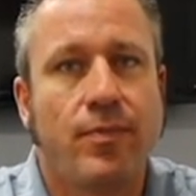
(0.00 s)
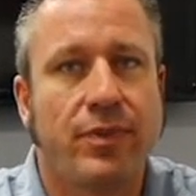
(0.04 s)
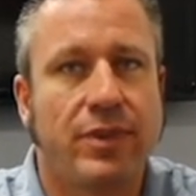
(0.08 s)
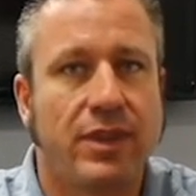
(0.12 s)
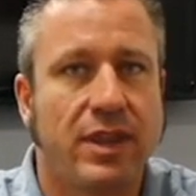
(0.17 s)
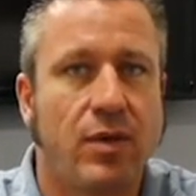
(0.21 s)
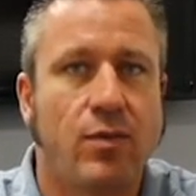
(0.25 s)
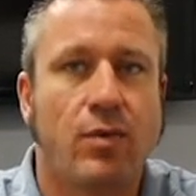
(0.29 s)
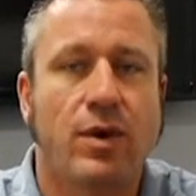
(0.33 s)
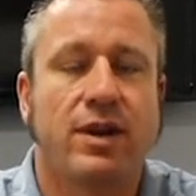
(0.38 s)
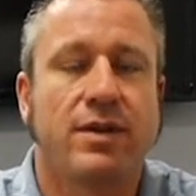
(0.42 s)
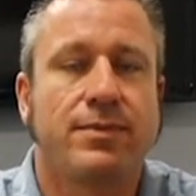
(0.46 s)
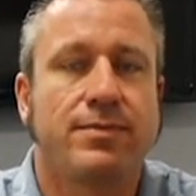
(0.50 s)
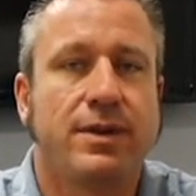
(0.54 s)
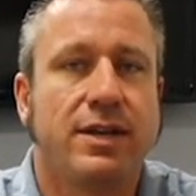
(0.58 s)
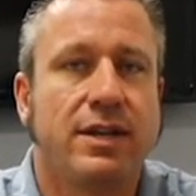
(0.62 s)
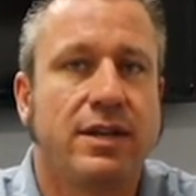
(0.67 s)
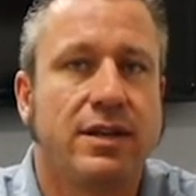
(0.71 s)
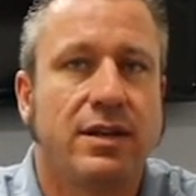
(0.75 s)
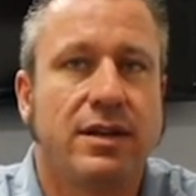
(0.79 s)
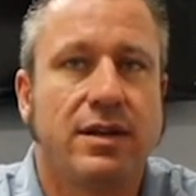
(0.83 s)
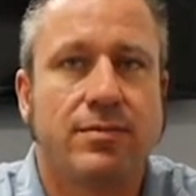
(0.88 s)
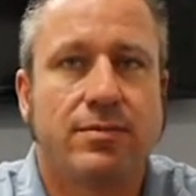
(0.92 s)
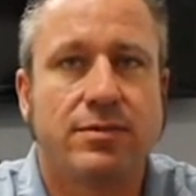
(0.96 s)
they wind up
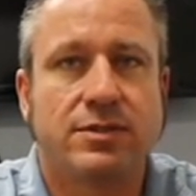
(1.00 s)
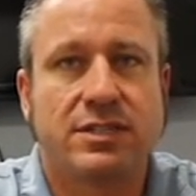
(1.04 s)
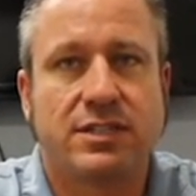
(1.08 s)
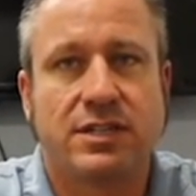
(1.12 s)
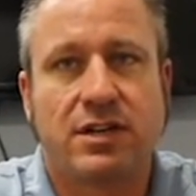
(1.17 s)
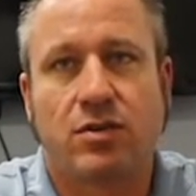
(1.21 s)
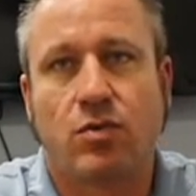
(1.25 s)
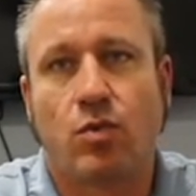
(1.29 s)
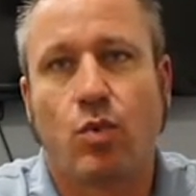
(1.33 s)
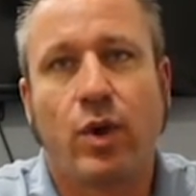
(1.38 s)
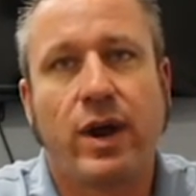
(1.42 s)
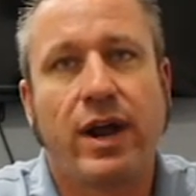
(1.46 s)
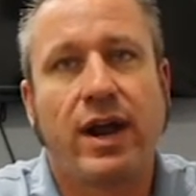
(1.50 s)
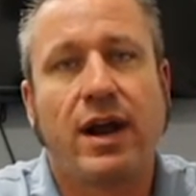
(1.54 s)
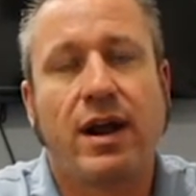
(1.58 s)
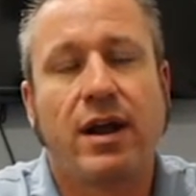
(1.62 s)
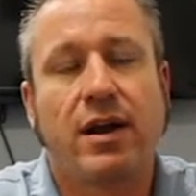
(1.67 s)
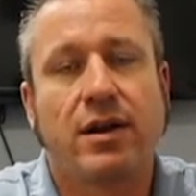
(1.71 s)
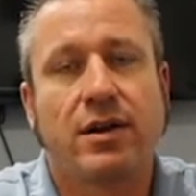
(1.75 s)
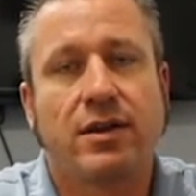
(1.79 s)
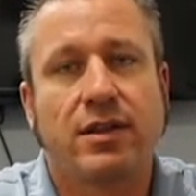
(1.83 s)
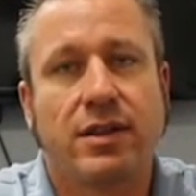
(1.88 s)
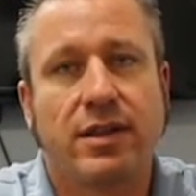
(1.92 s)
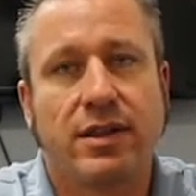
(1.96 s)
getting numbers that are way
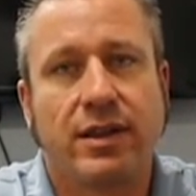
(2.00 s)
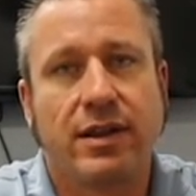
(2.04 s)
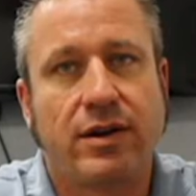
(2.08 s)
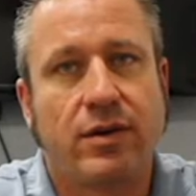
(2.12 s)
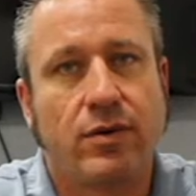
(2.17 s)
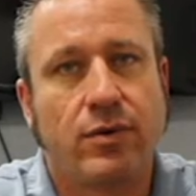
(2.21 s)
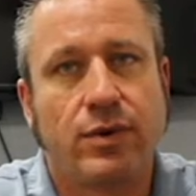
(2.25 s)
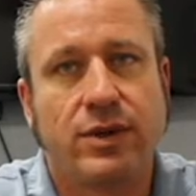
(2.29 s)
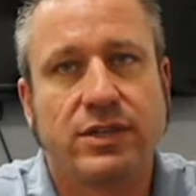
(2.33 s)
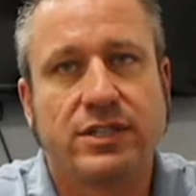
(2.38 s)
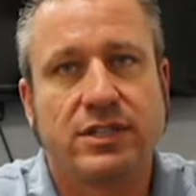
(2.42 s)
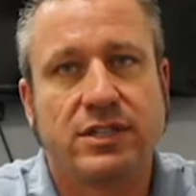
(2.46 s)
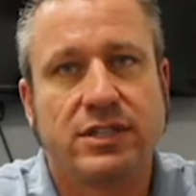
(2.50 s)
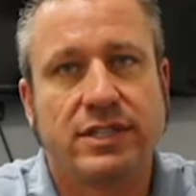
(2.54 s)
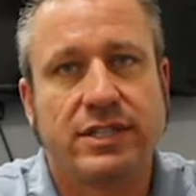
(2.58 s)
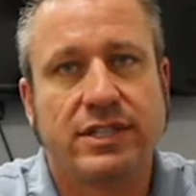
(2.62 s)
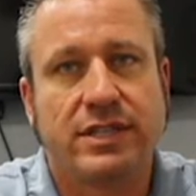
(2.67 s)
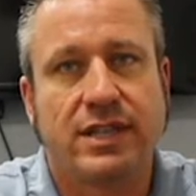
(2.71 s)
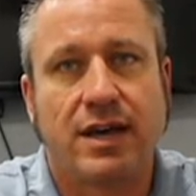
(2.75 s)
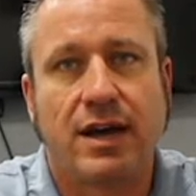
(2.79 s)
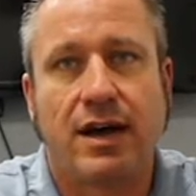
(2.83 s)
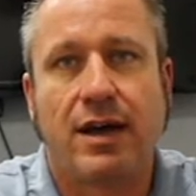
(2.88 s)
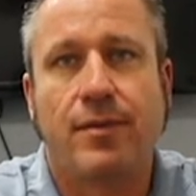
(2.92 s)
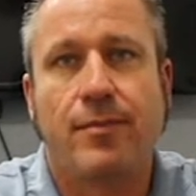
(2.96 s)
higher than they originally
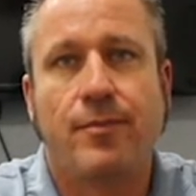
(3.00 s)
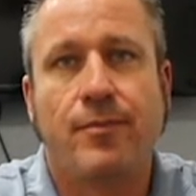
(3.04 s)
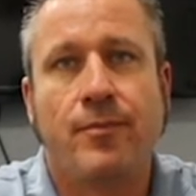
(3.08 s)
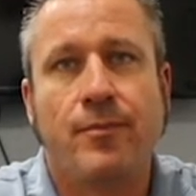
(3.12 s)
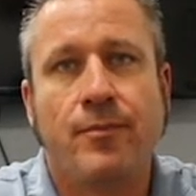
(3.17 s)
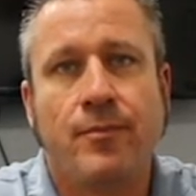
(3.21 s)
thought,